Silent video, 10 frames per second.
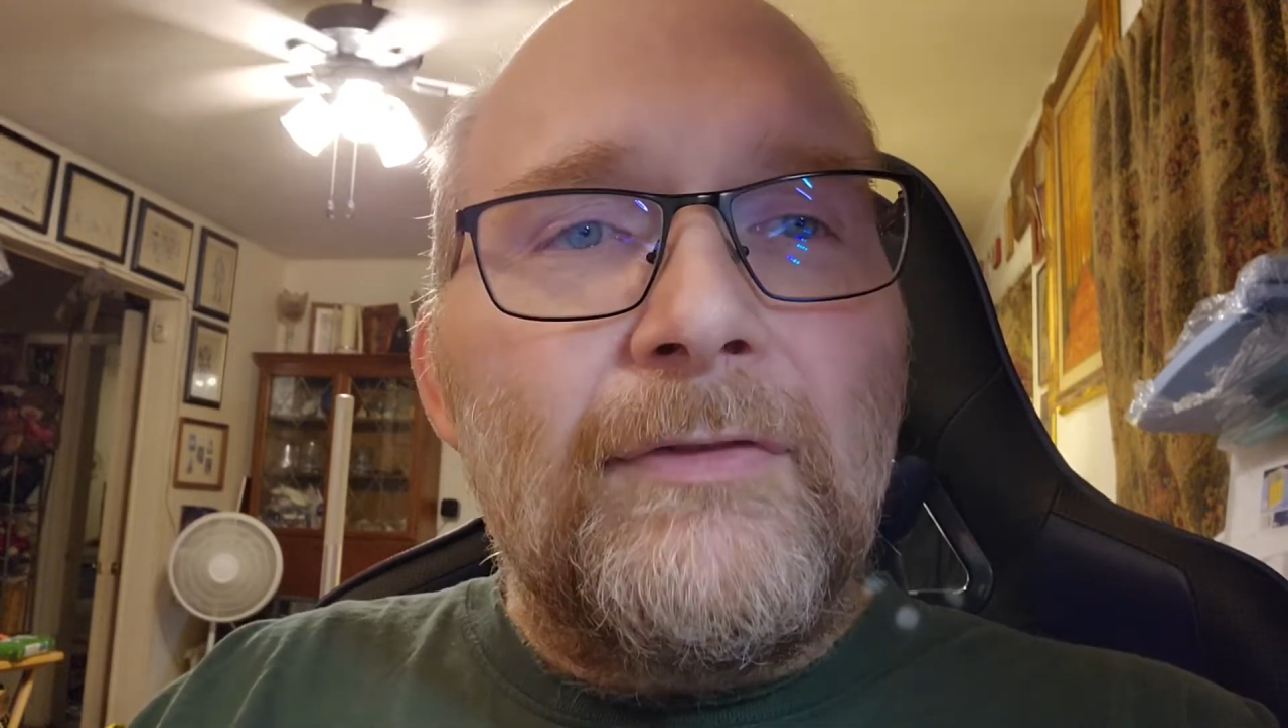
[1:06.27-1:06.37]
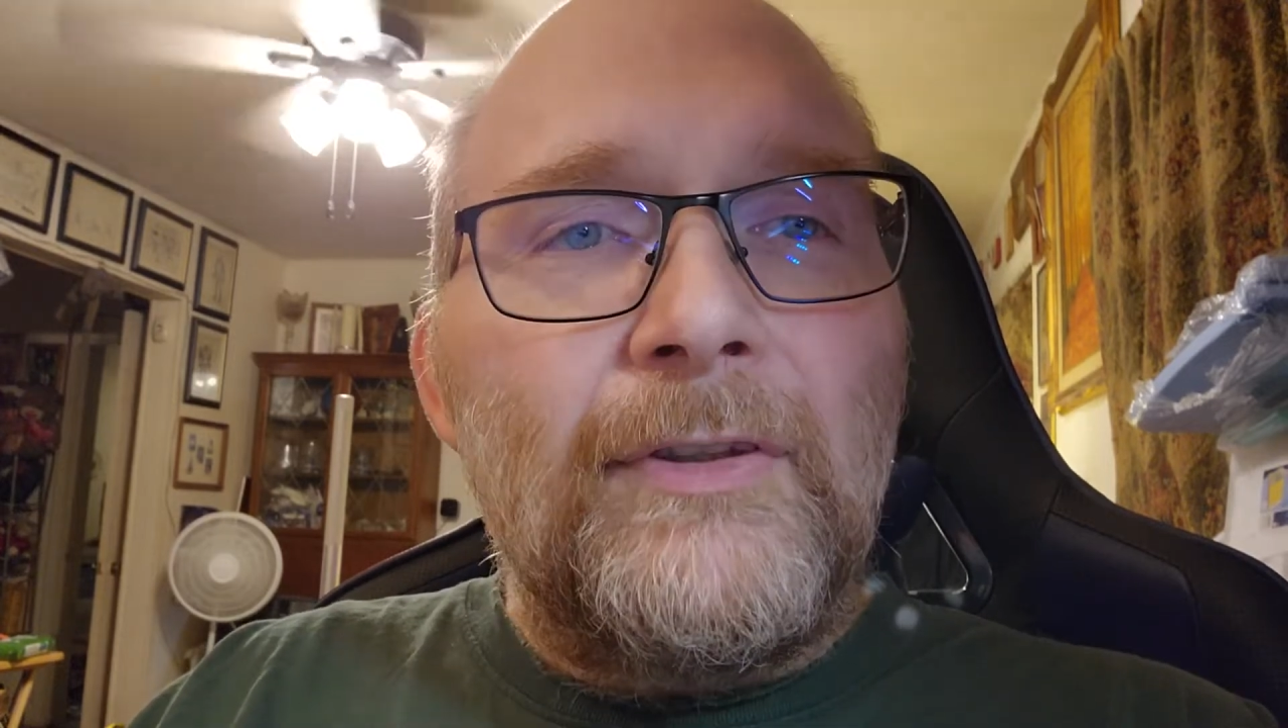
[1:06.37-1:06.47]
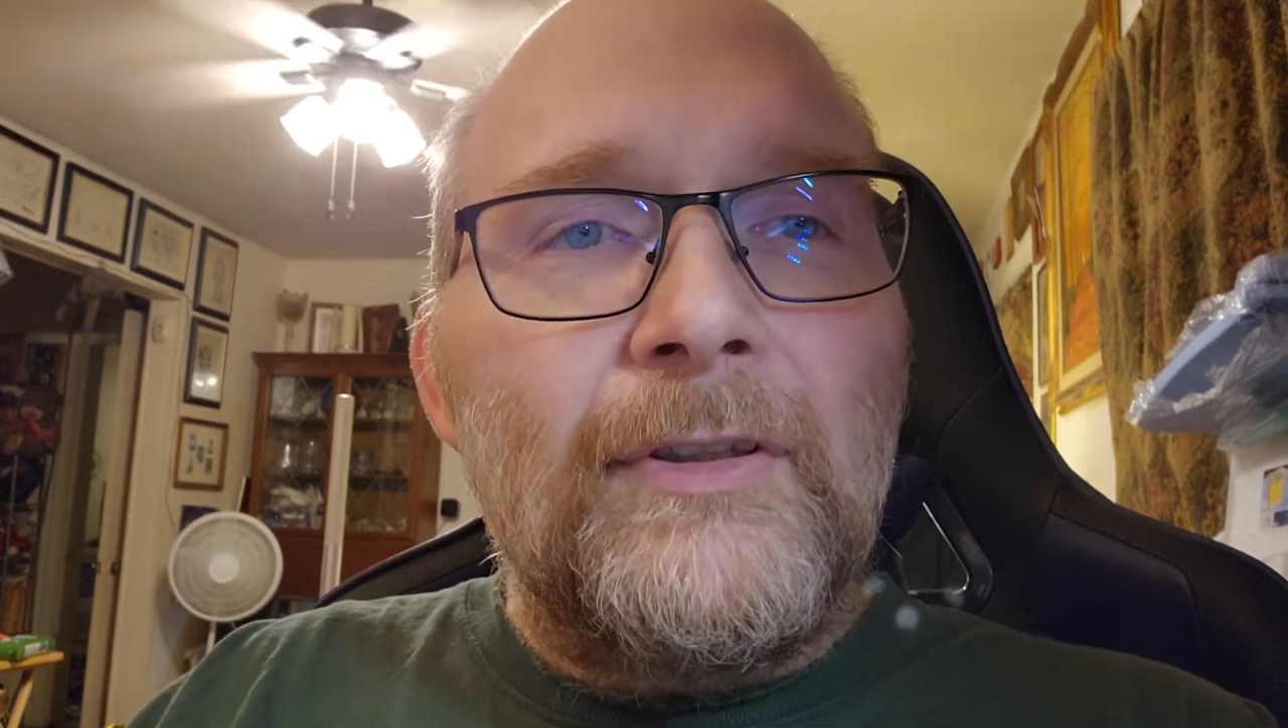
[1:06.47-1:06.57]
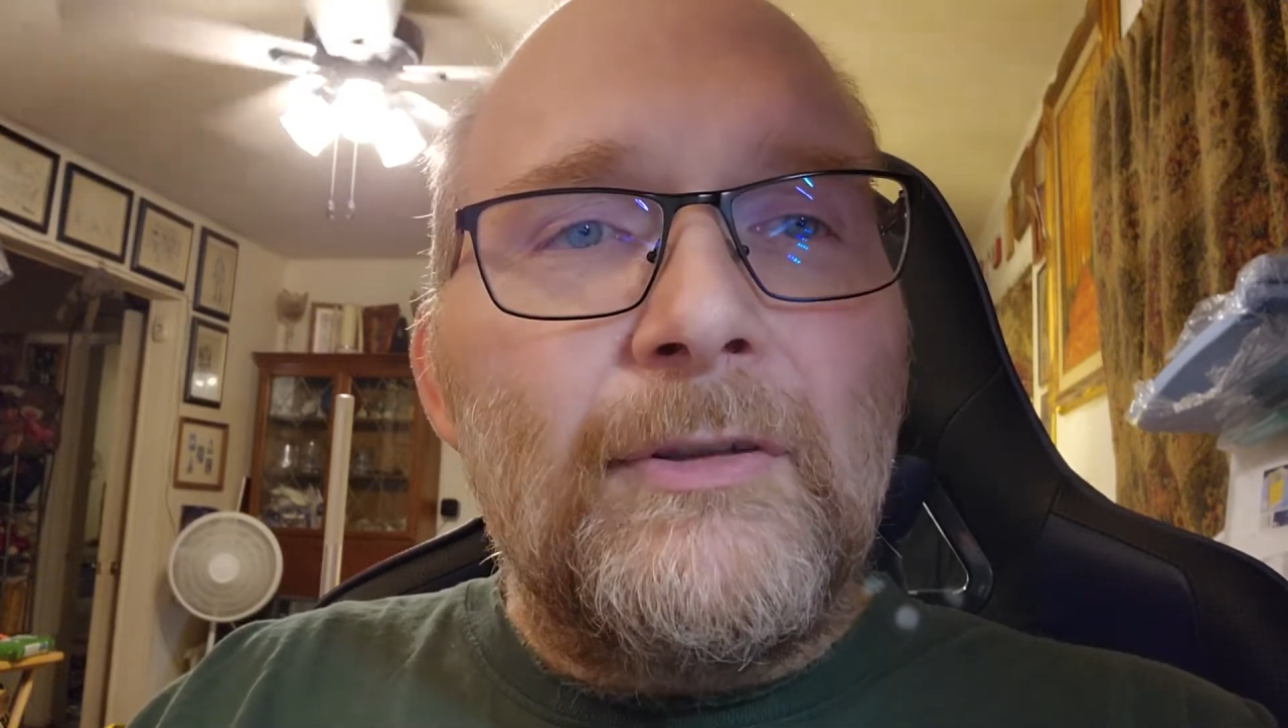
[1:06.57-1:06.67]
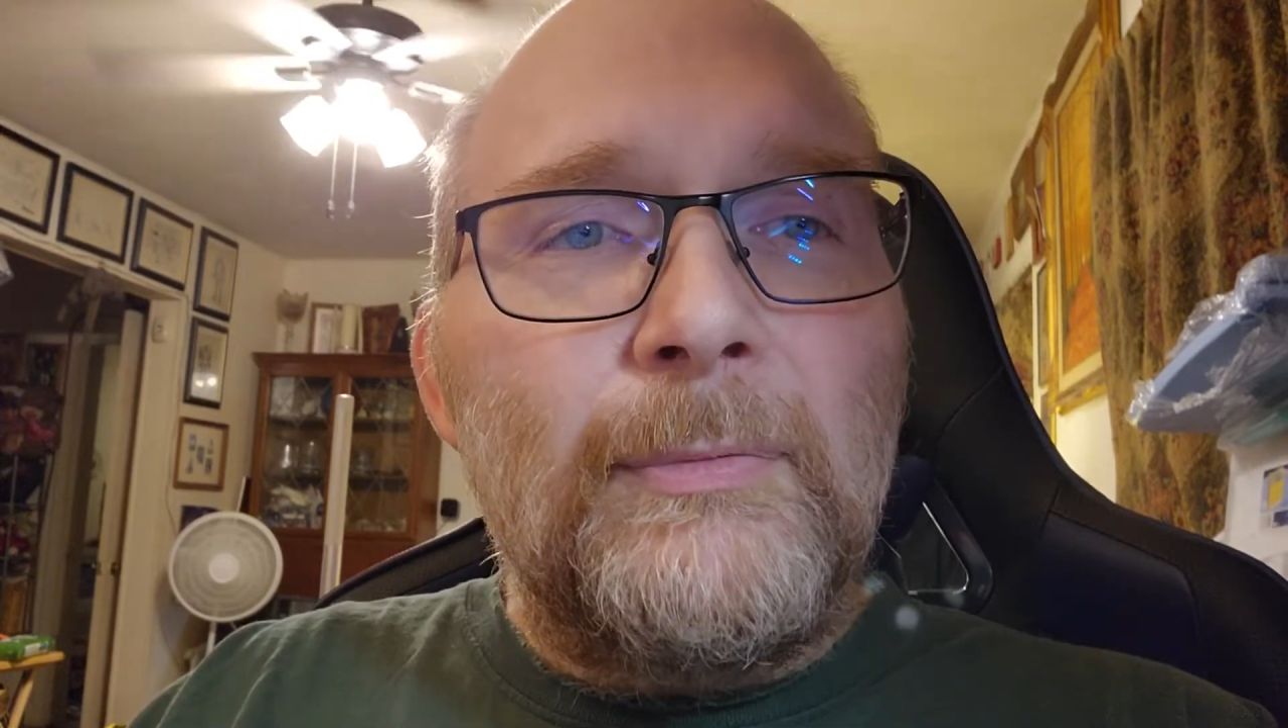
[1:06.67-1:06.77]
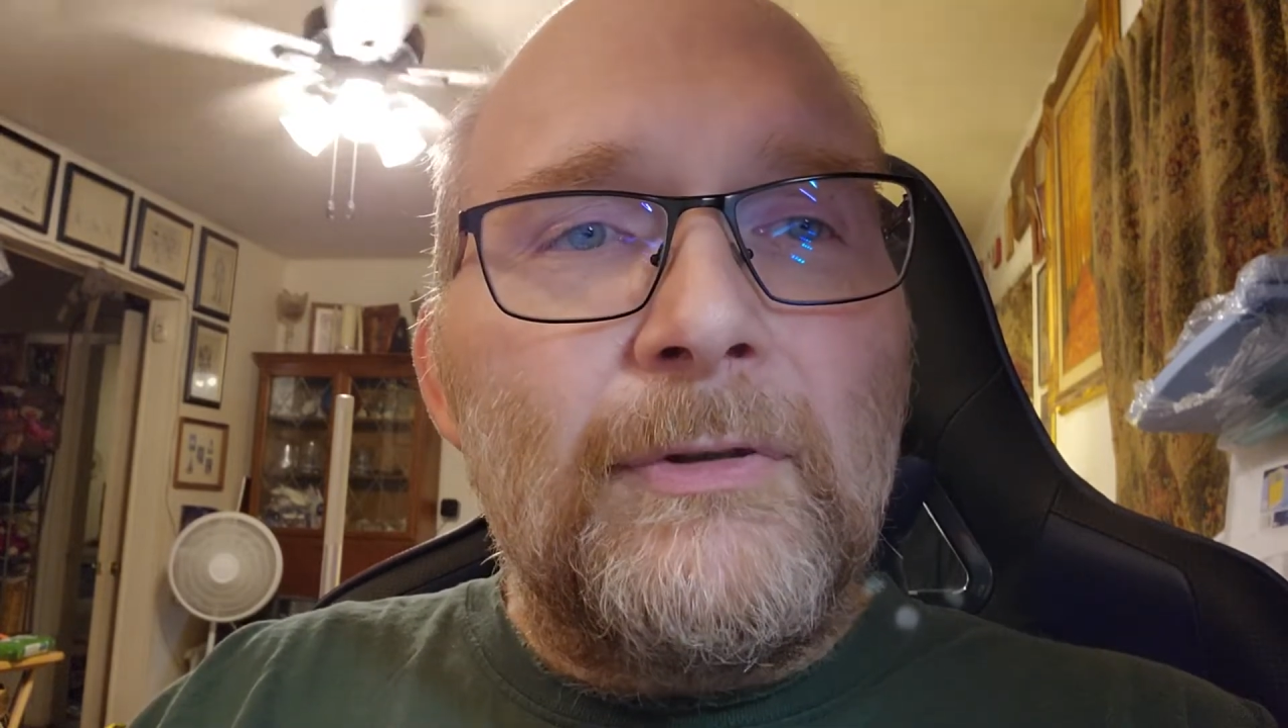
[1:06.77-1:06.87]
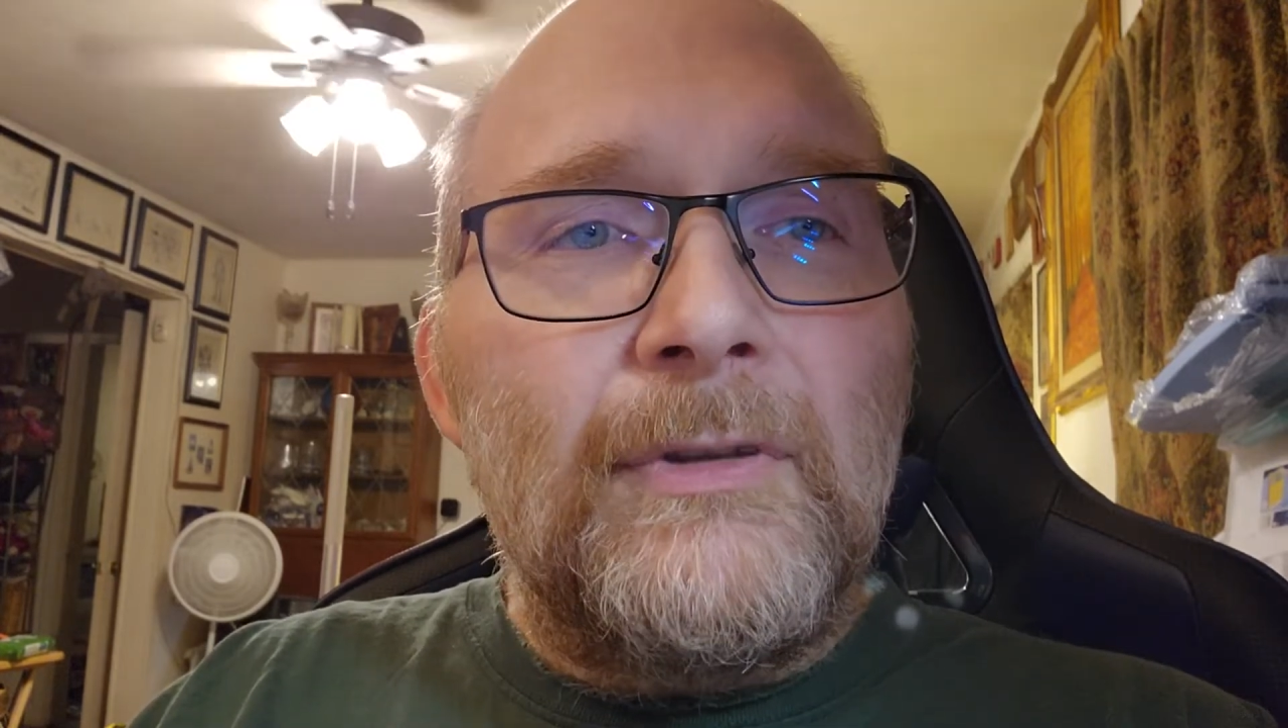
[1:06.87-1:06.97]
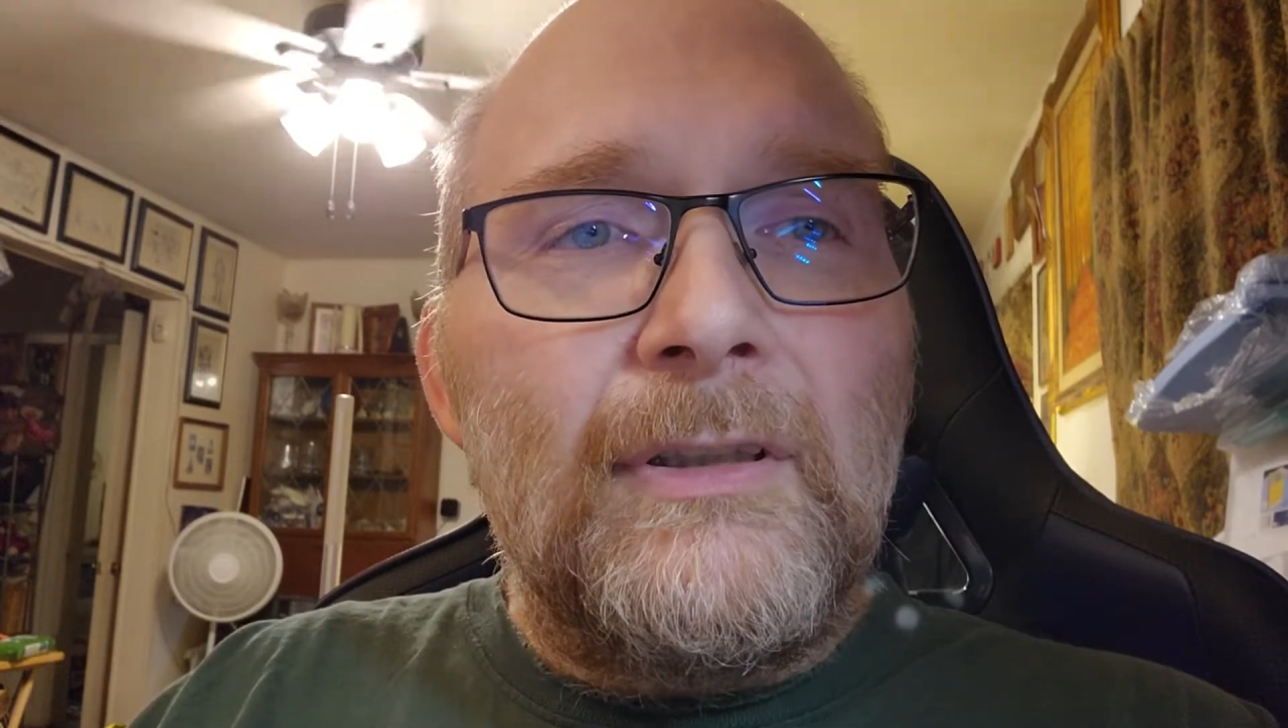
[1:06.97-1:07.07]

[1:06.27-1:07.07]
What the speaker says: and Furious Build